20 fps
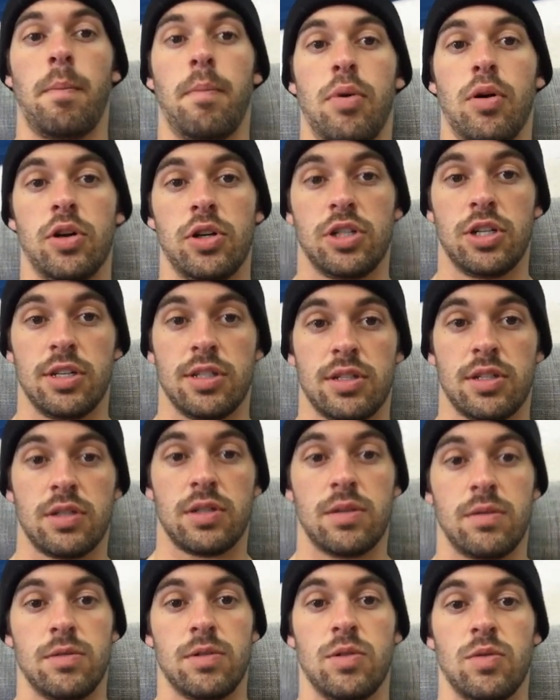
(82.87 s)
push
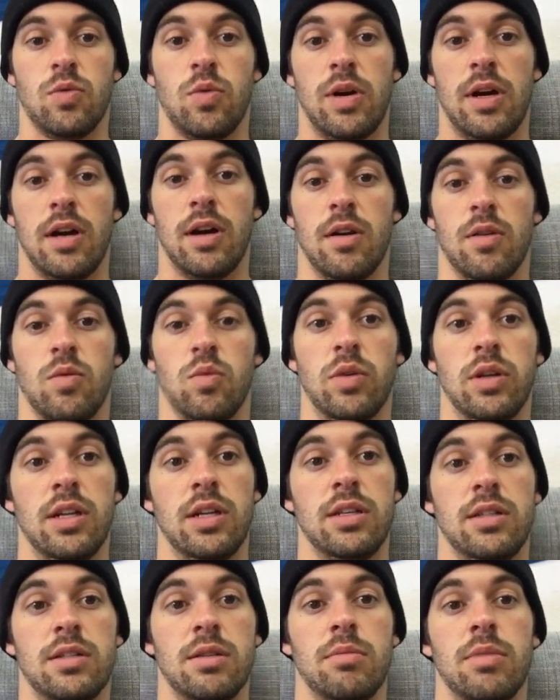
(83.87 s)
us to where we
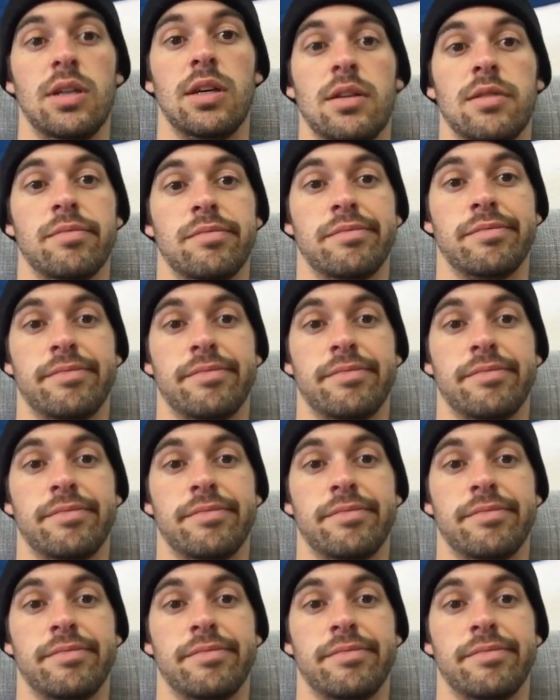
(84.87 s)
need to be.